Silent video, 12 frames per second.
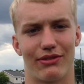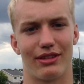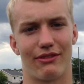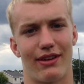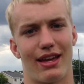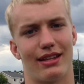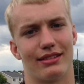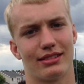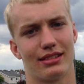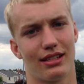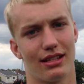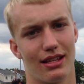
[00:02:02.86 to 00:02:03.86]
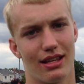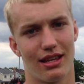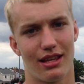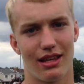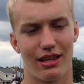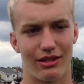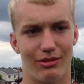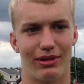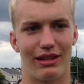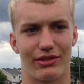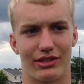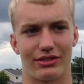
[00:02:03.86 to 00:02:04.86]
for the fans. You
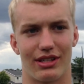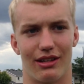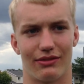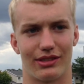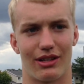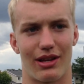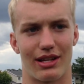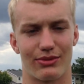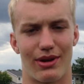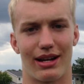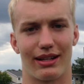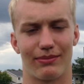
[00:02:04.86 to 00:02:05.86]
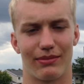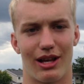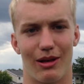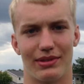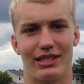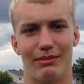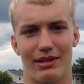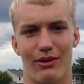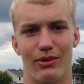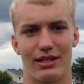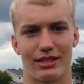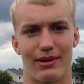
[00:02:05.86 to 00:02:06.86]
play for yourself. So I just want to help the team get
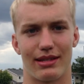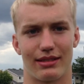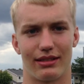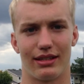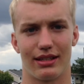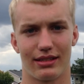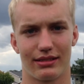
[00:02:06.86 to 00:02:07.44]
wins, basically.